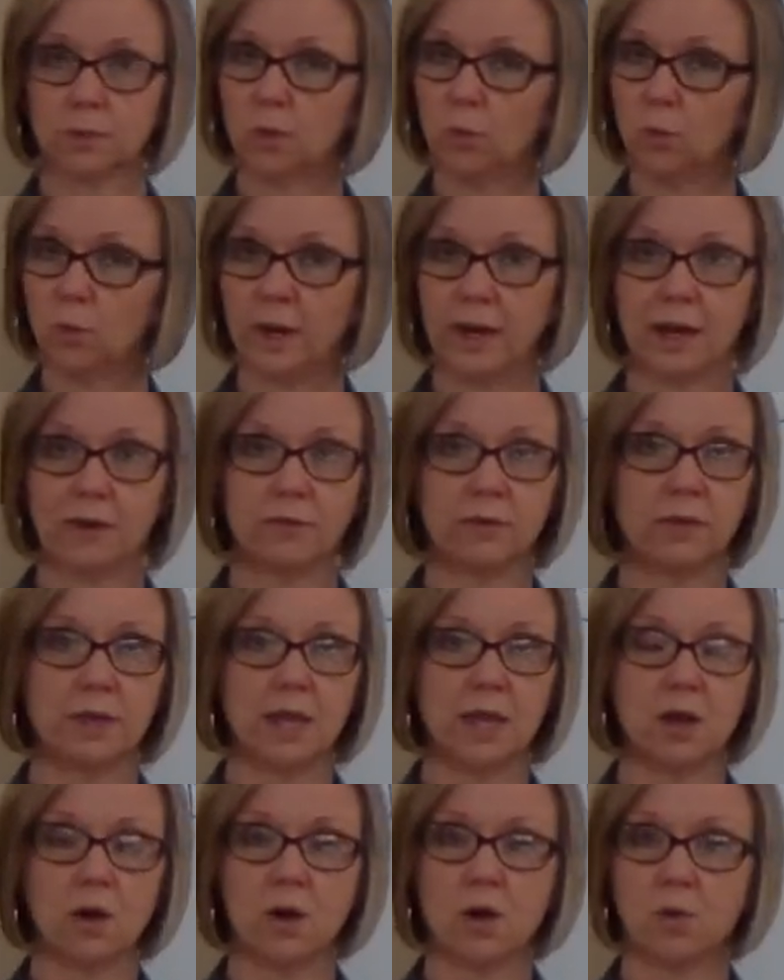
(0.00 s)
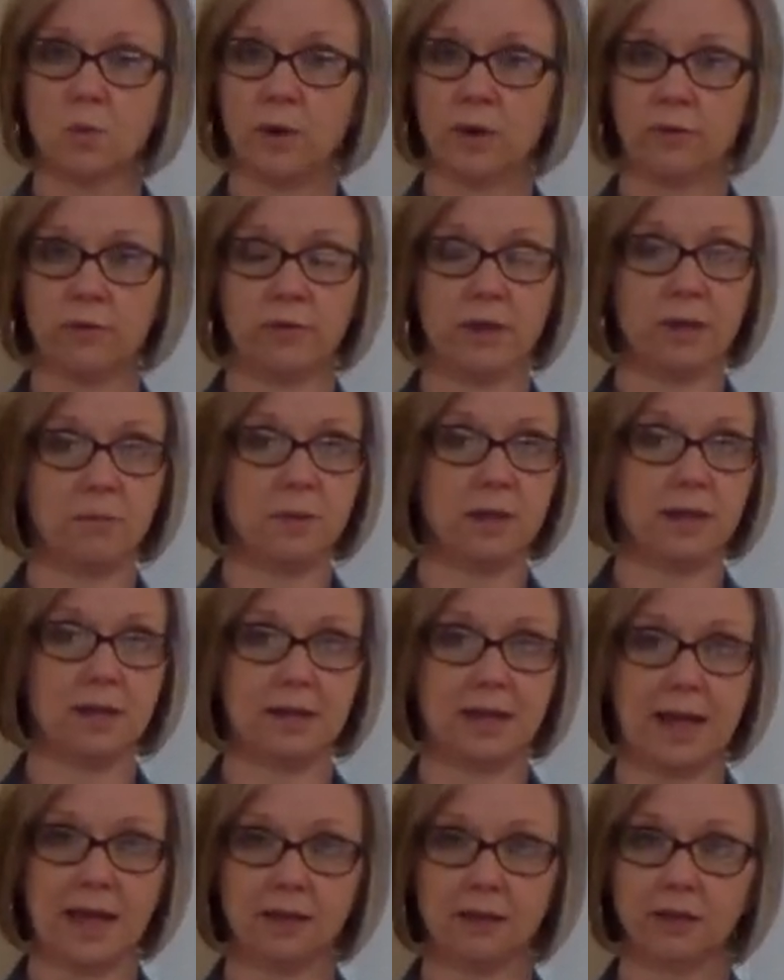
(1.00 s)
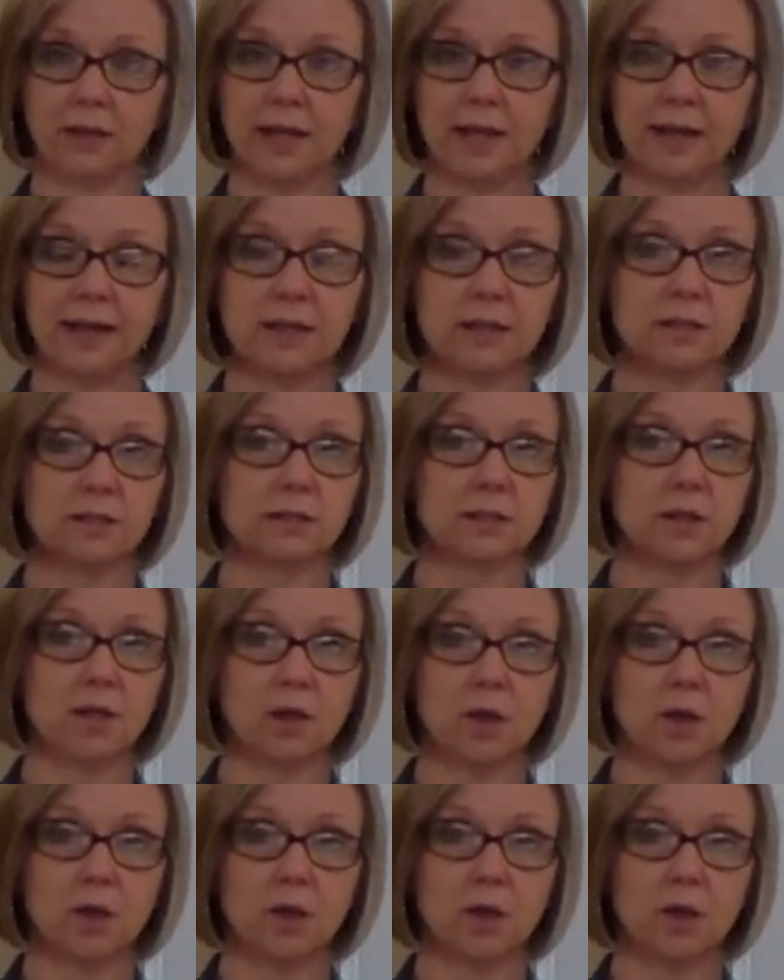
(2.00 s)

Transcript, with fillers: whatever they are, whether they be in athletics,